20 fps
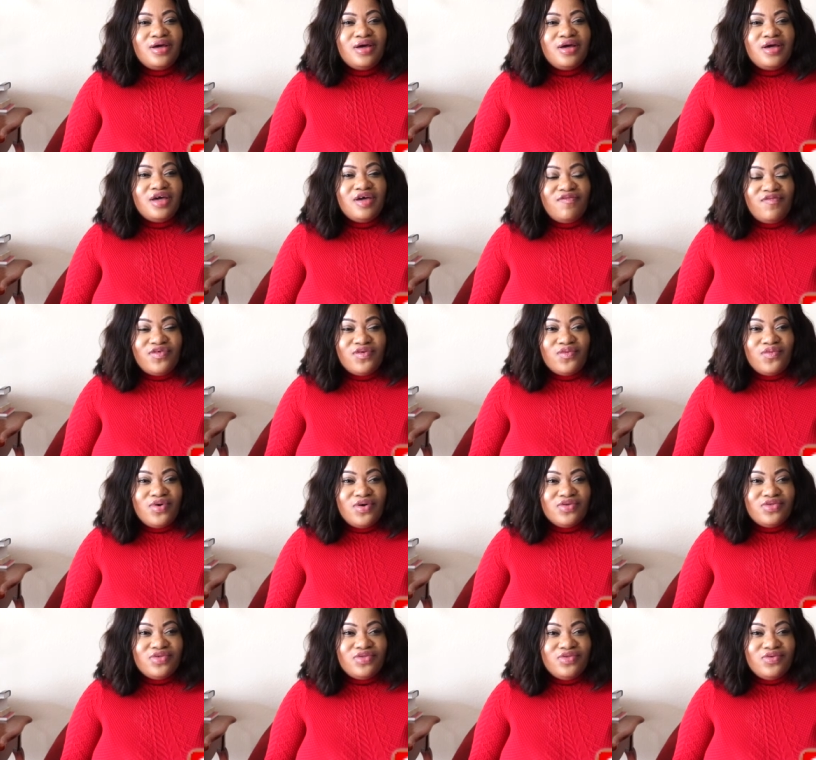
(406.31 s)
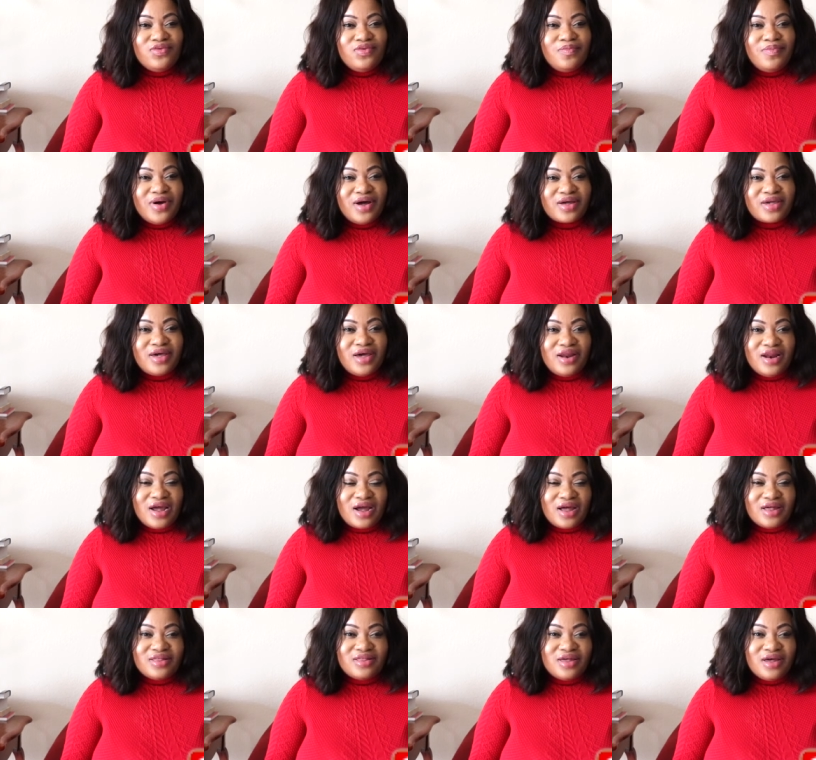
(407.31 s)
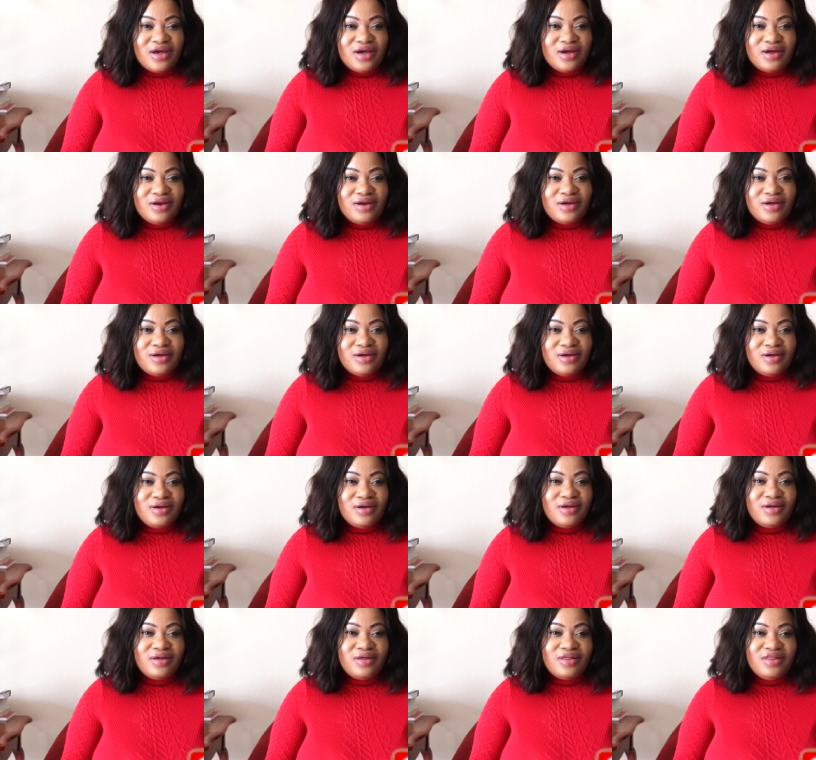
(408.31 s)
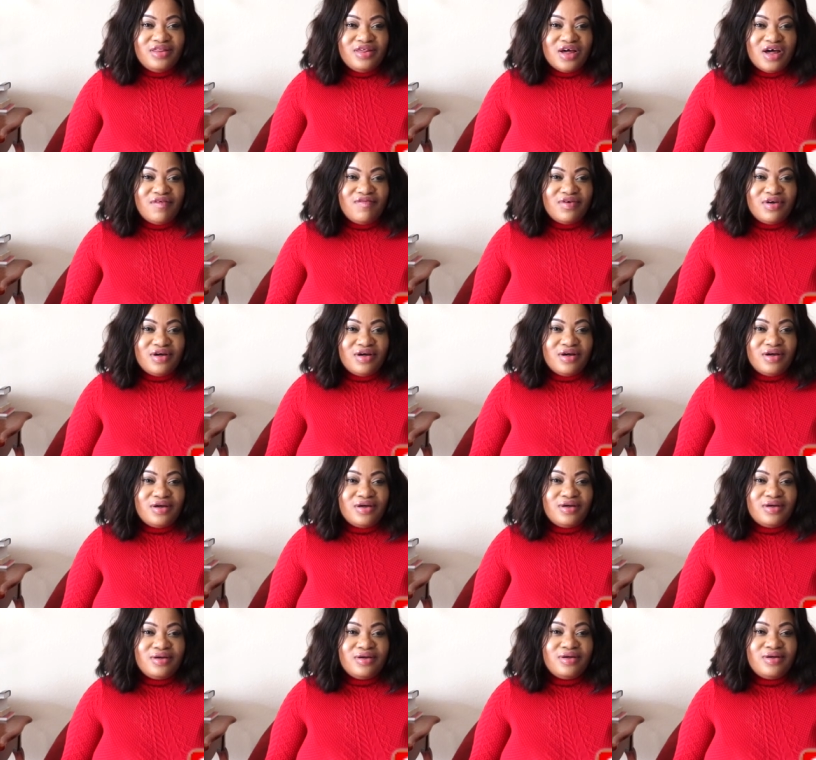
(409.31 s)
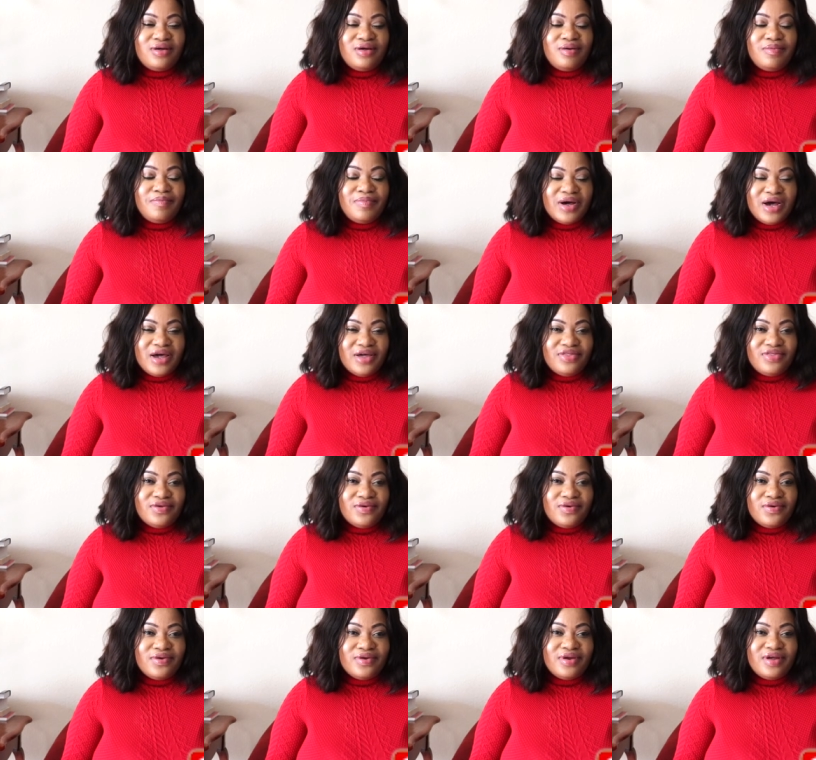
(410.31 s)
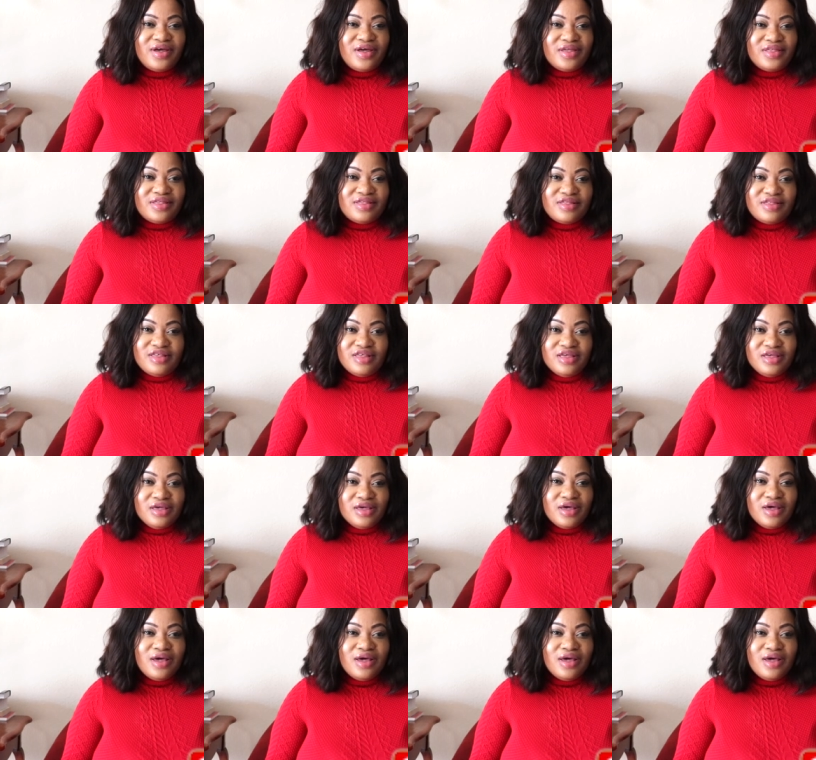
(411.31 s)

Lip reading: if you want to do backend, like I said, Java, Python, and C++.